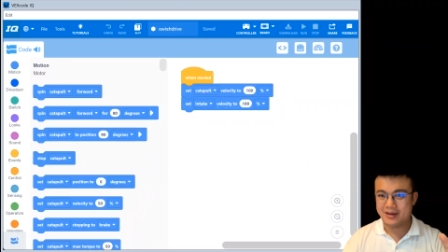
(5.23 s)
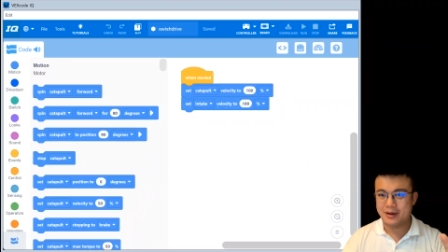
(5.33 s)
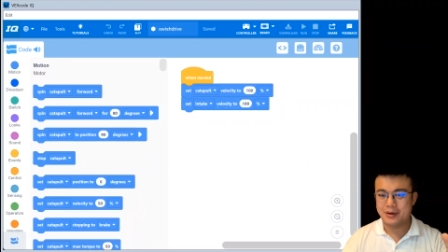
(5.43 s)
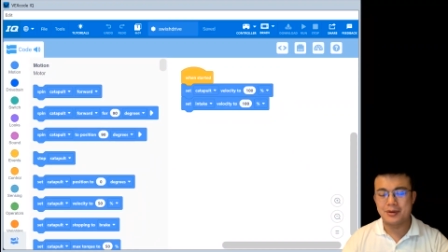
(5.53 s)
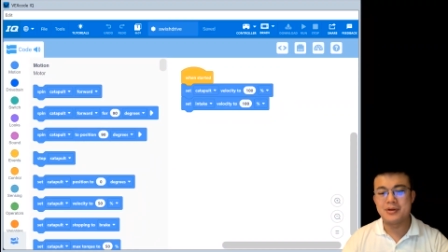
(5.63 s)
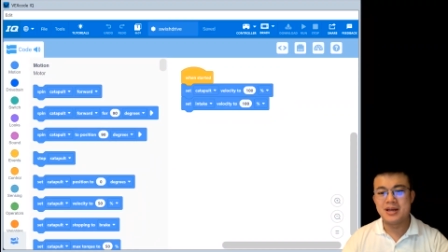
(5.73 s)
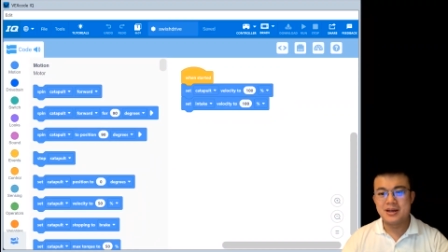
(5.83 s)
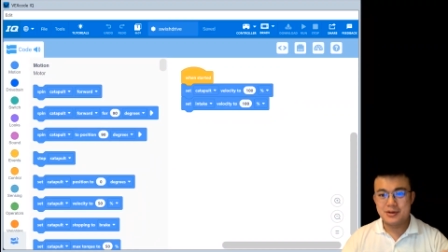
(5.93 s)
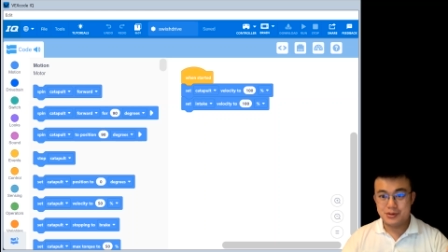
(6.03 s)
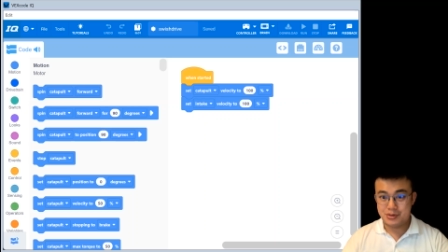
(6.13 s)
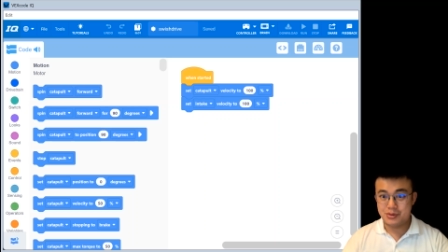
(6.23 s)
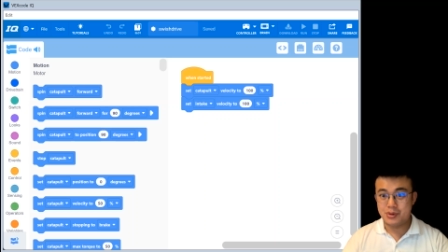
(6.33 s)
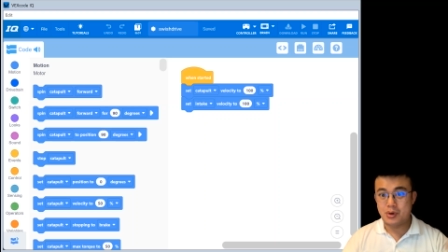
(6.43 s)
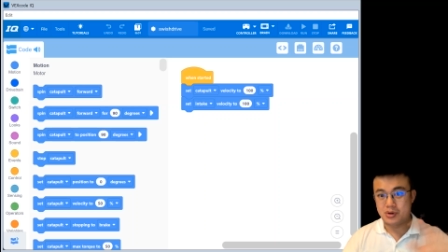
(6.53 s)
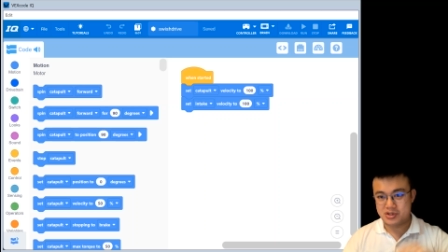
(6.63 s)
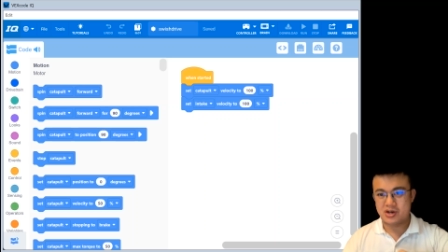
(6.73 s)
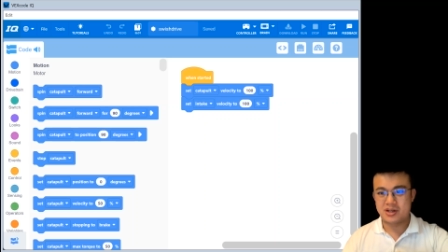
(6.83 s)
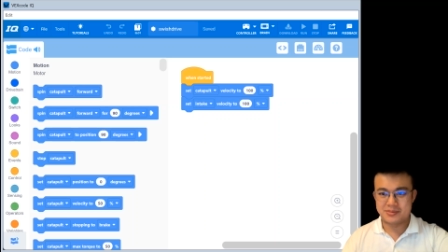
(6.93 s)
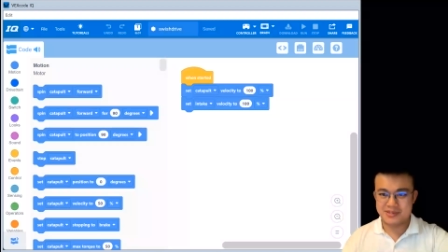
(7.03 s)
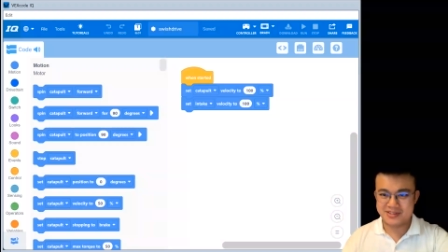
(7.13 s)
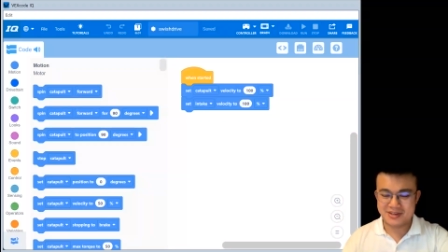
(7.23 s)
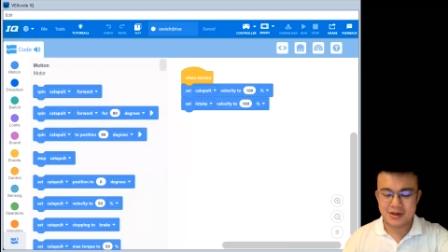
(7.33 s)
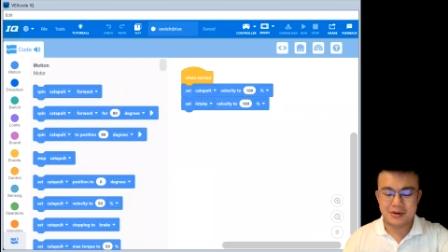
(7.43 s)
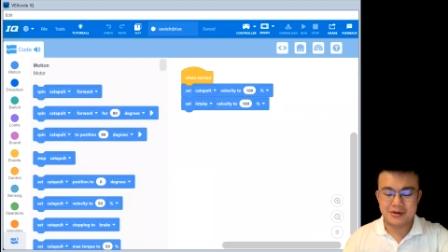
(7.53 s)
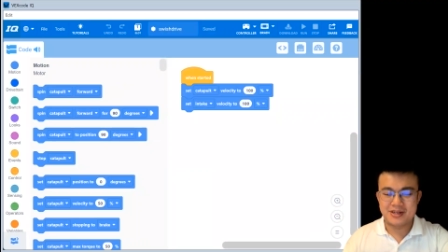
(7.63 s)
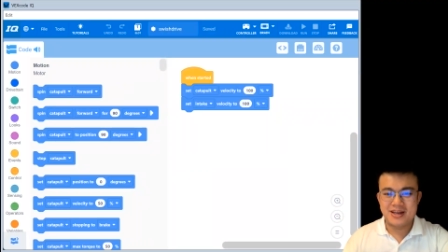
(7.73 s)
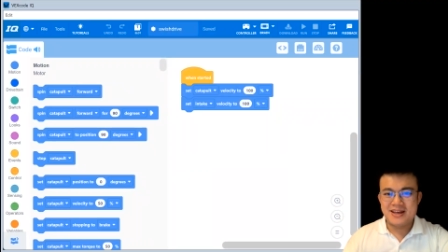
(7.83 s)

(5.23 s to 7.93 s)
code to autonomous code.